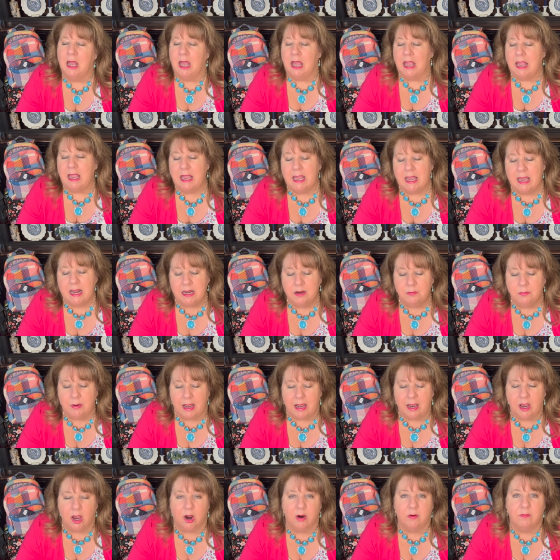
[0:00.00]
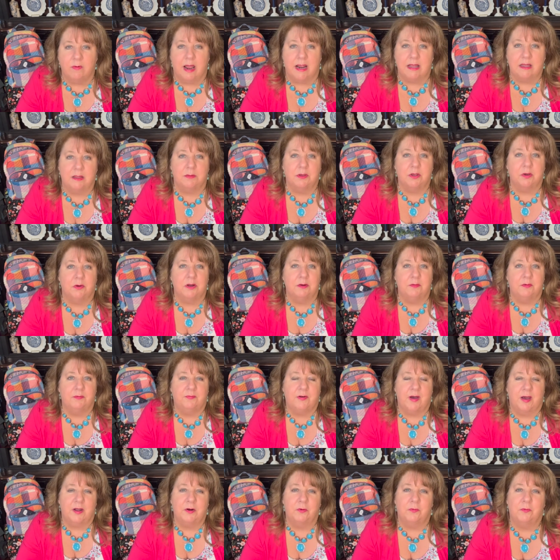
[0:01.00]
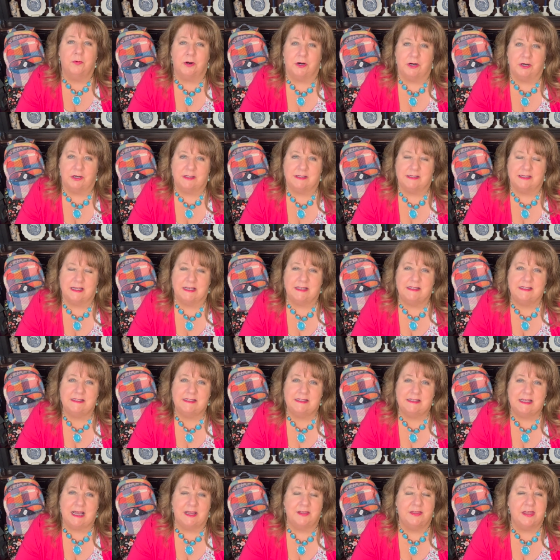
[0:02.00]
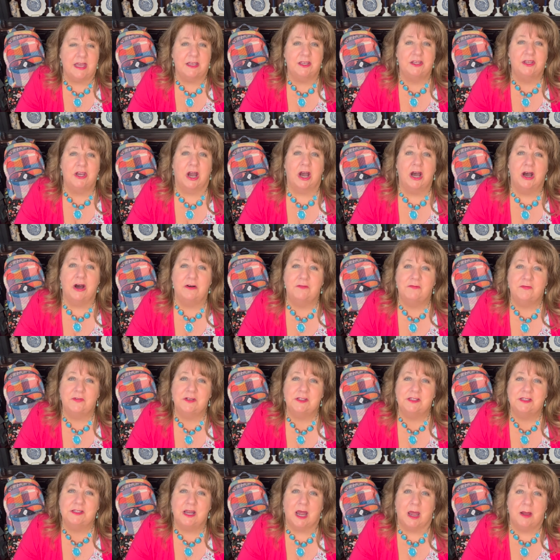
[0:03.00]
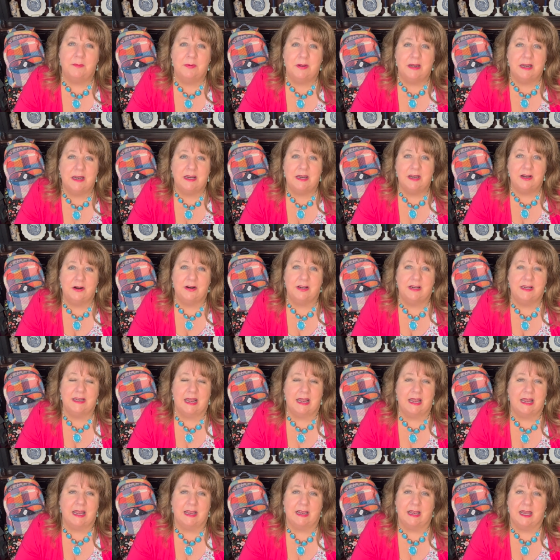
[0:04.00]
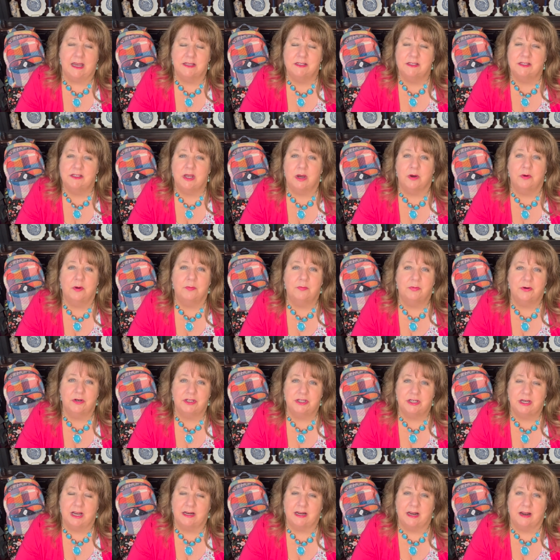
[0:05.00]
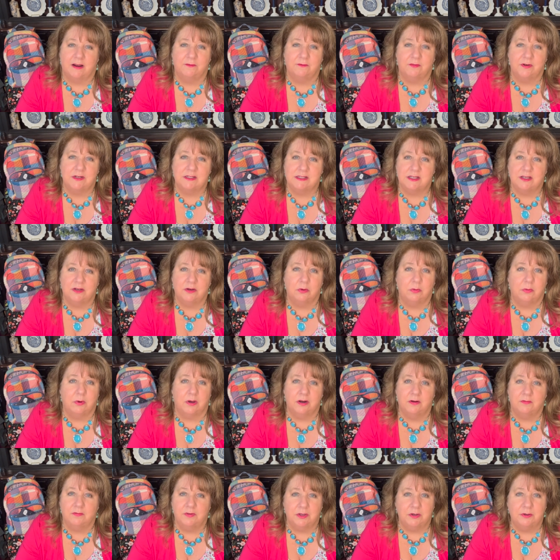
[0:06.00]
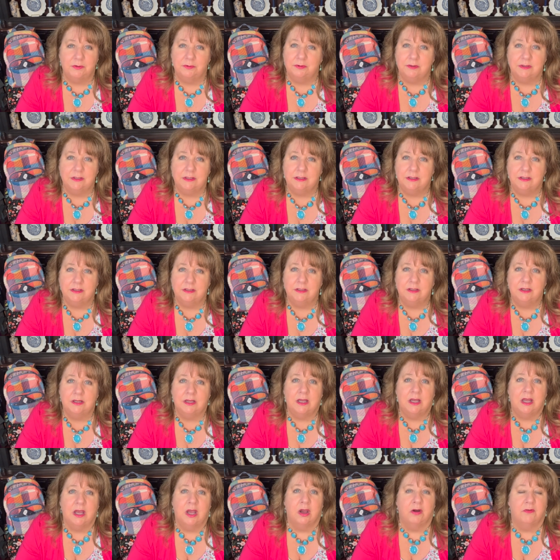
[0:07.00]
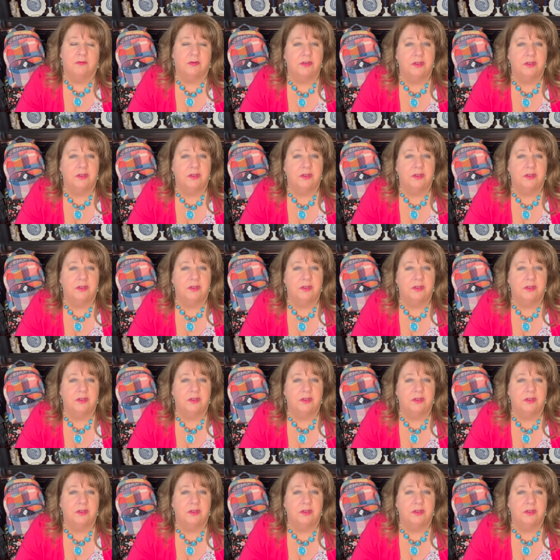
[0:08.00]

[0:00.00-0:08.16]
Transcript: anyway, all right, let me go into my final words and say thank y'all for stopping in here today. I so appreciate every single one of you. For